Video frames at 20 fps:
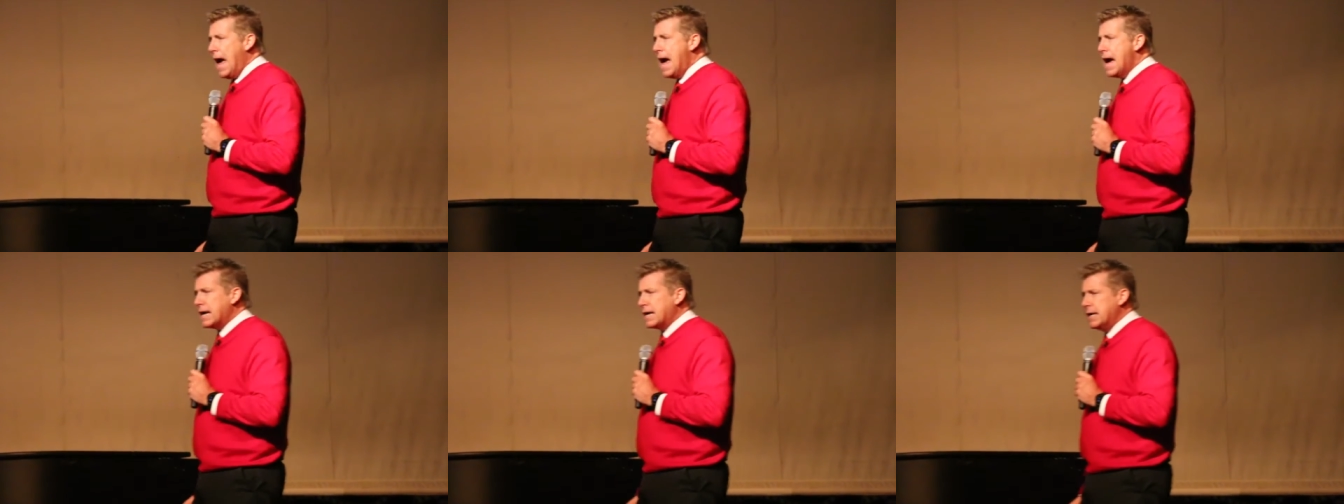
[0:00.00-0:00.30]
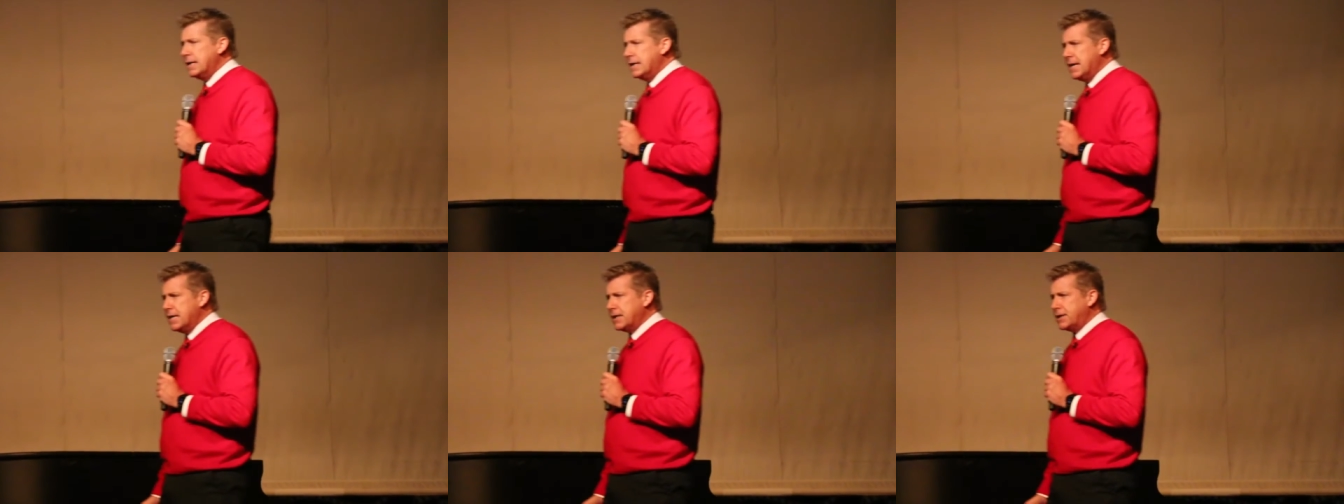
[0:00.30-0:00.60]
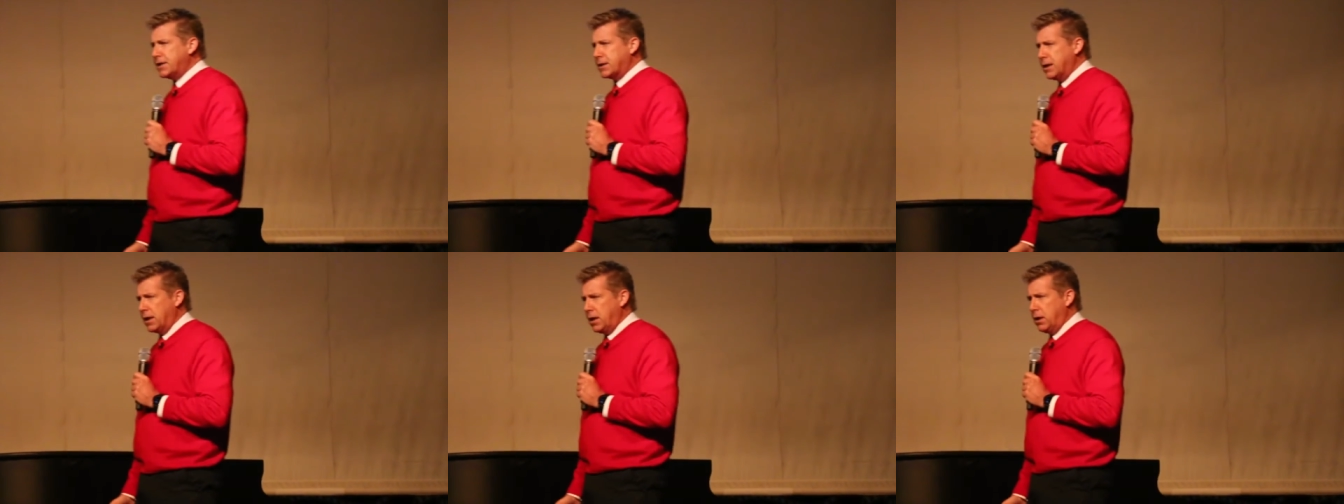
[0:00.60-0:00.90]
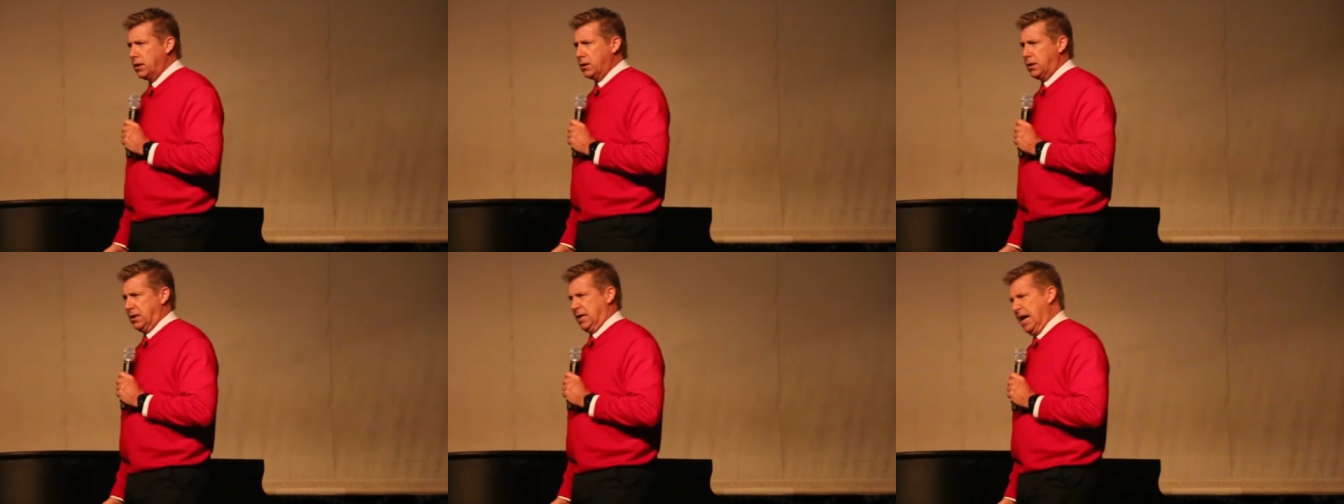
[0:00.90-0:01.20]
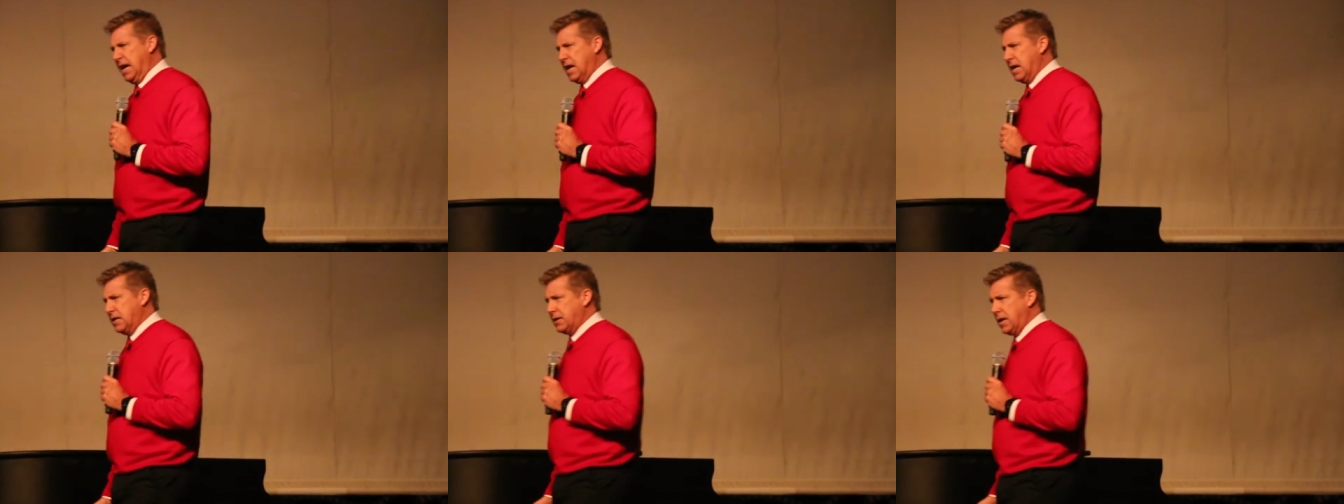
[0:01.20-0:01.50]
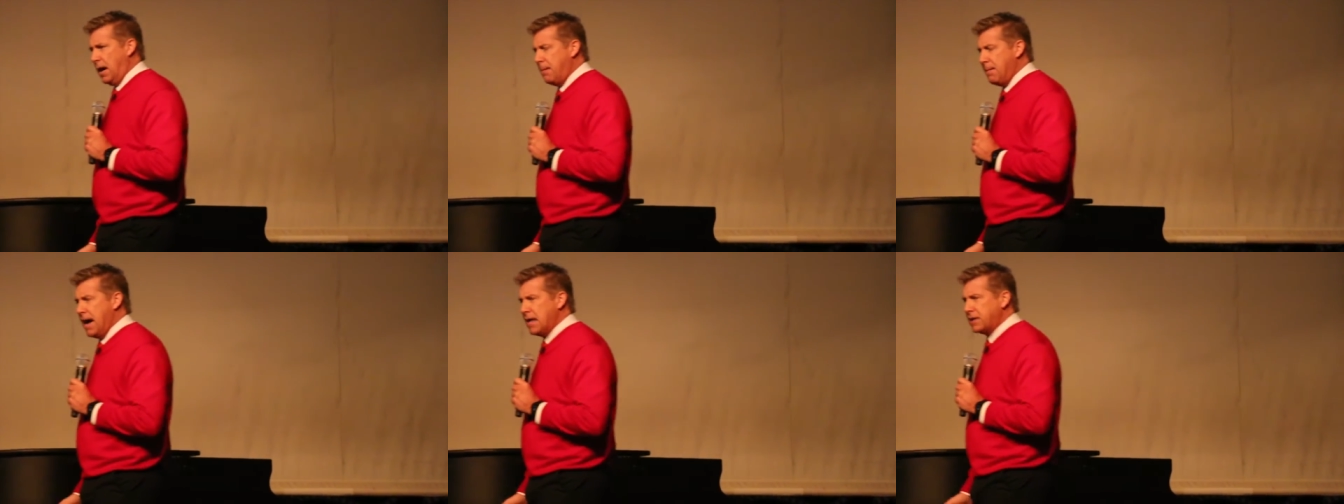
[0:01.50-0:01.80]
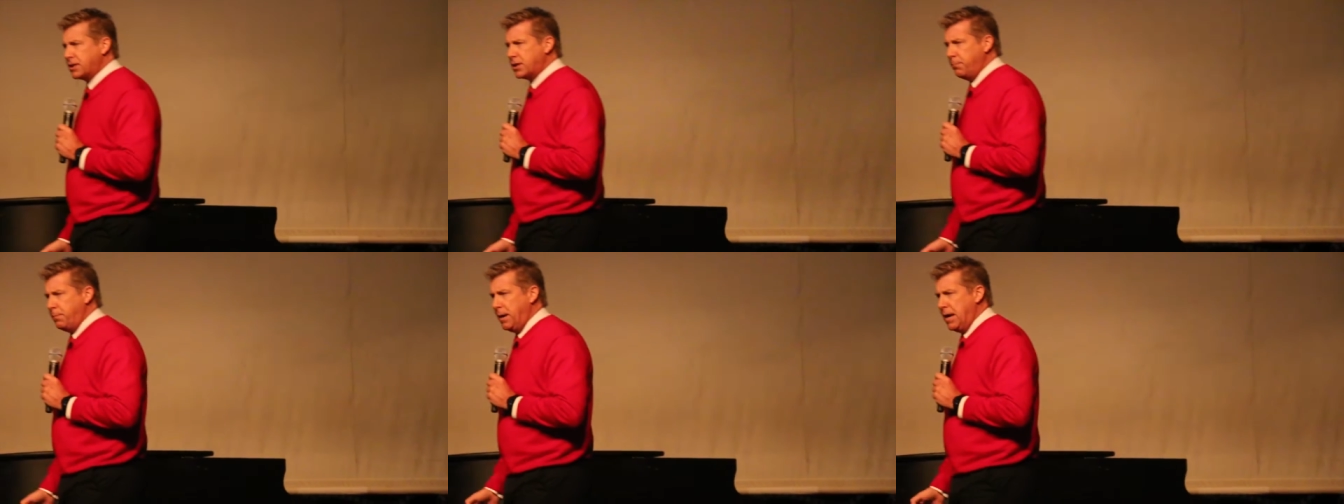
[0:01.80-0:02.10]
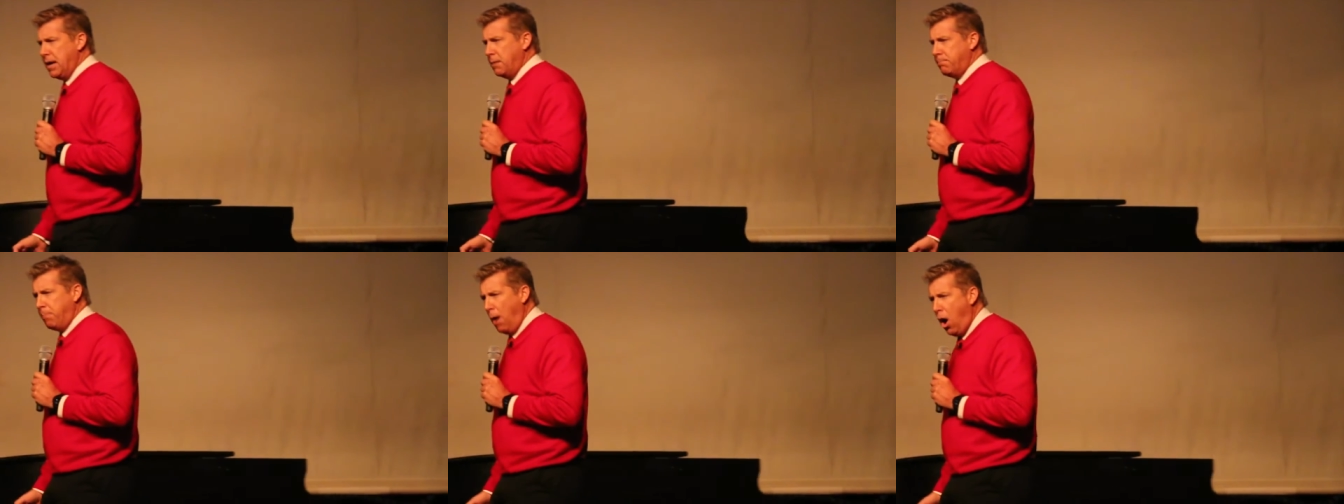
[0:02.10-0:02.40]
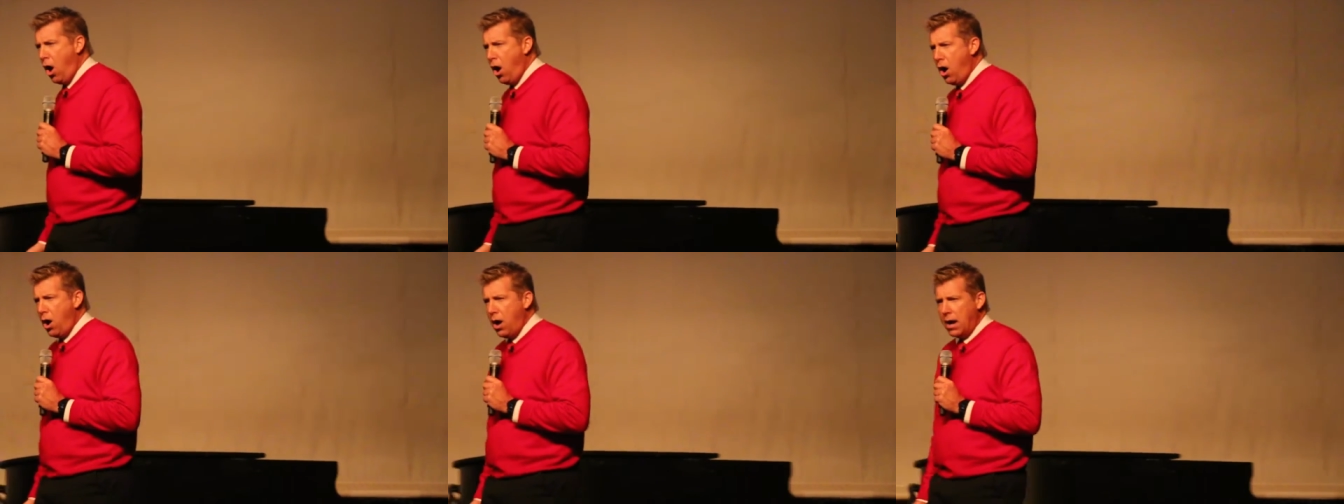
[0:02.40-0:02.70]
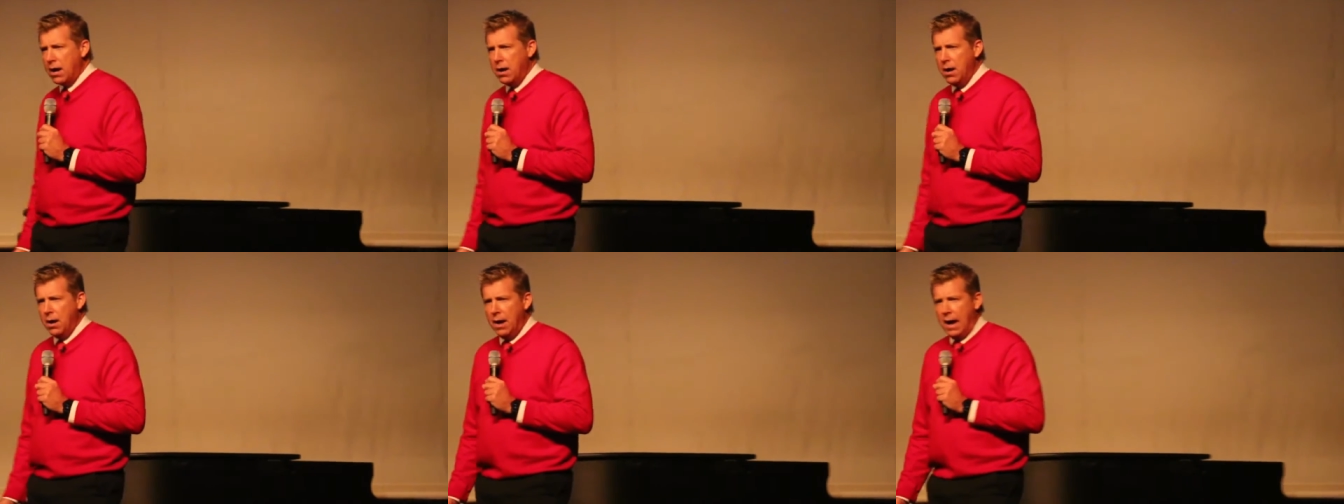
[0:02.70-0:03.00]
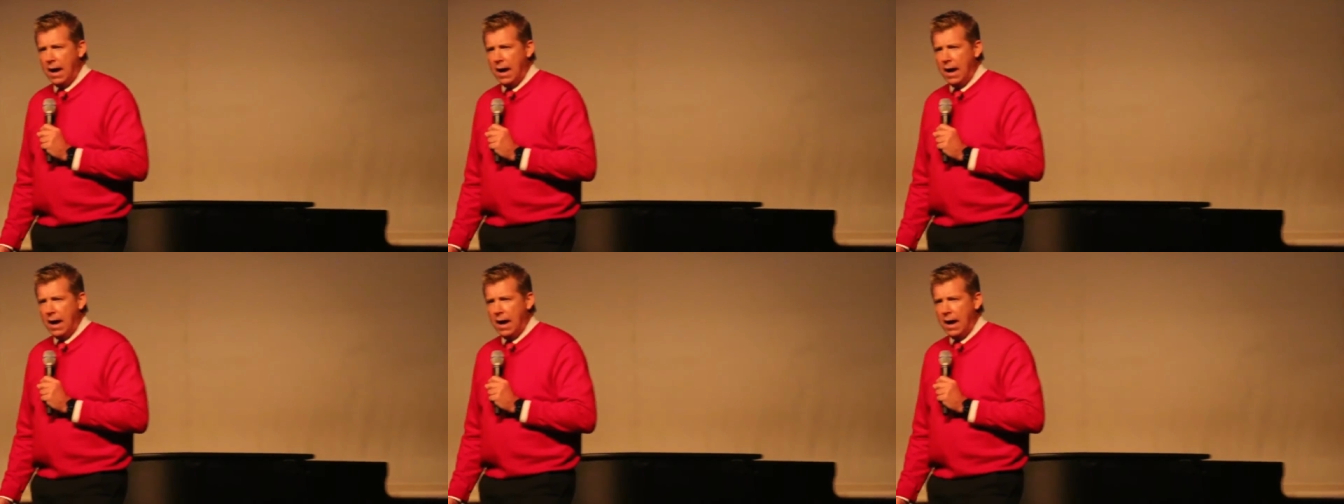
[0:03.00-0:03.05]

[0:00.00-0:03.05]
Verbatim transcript: How could this little kid come out to be a boy?